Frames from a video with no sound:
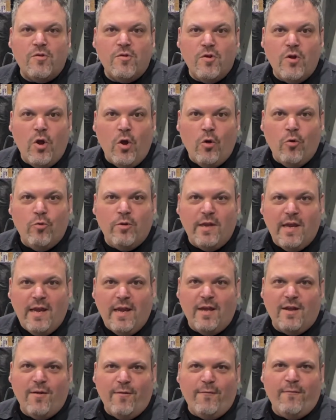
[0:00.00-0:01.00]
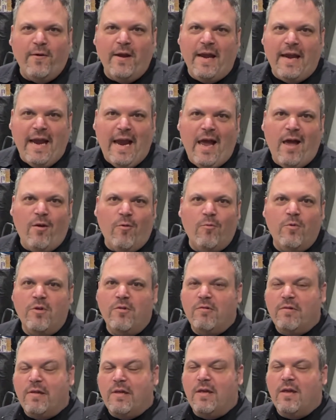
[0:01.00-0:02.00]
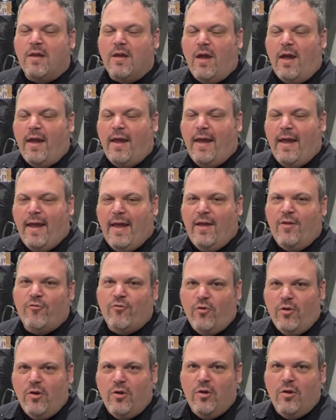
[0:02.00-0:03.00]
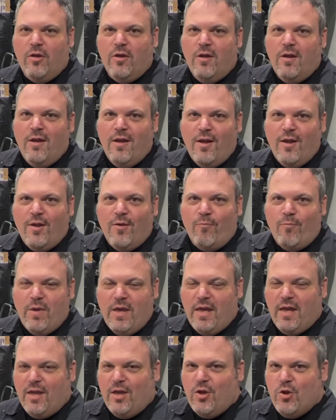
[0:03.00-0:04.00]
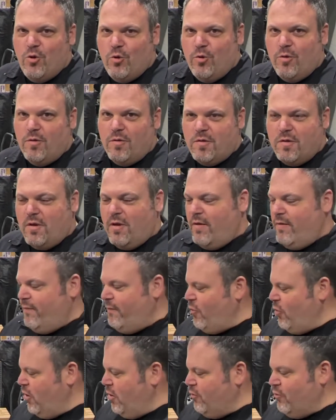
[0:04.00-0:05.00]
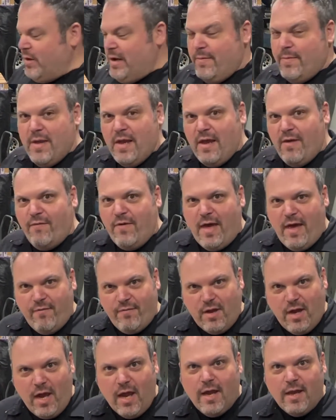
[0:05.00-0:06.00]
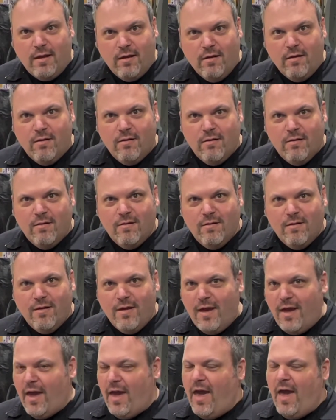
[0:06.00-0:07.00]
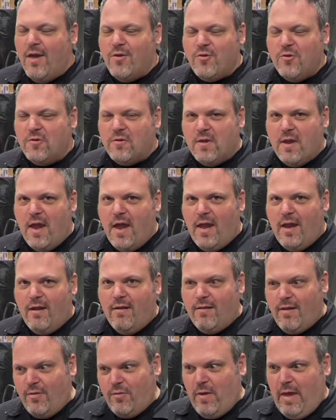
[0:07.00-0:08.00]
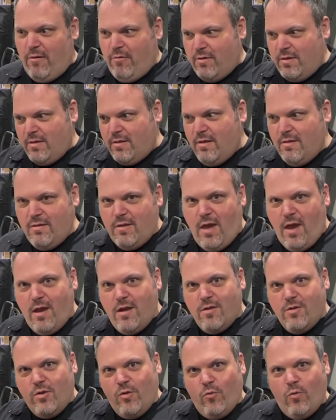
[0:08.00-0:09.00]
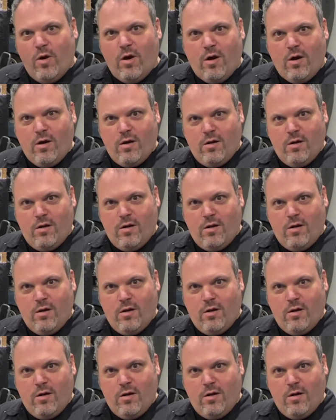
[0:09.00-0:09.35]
no need to freak out when you see a hand drill being used for reaming a valve guide. It's just not, it's how it's designed to work.